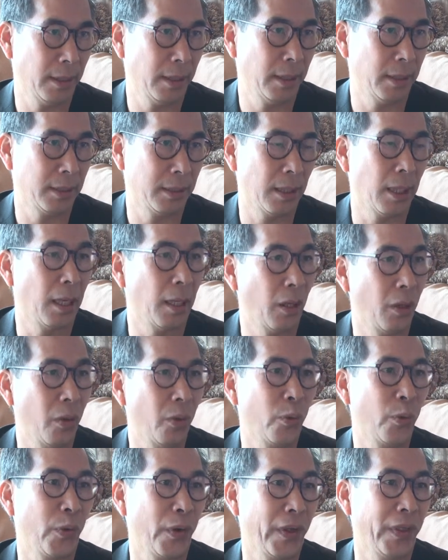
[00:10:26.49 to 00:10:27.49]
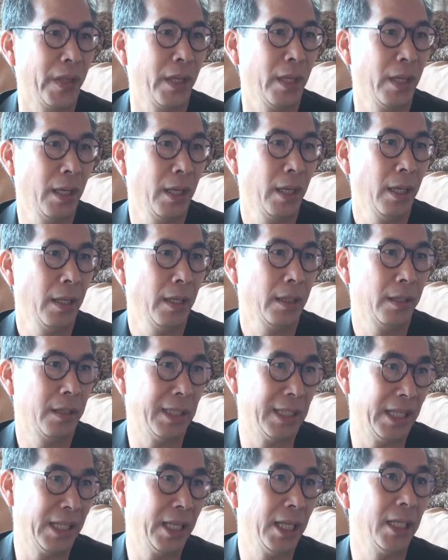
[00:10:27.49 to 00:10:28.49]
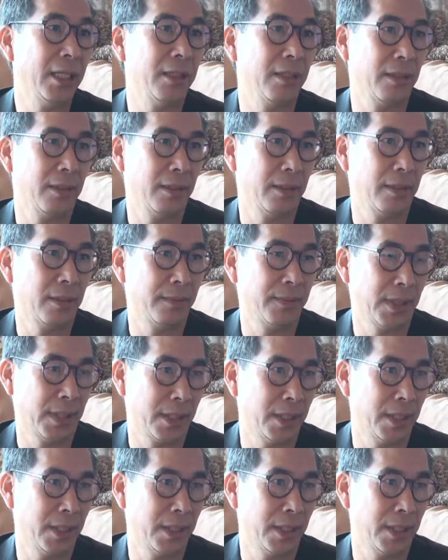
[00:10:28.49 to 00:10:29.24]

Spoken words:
it's along with the need of the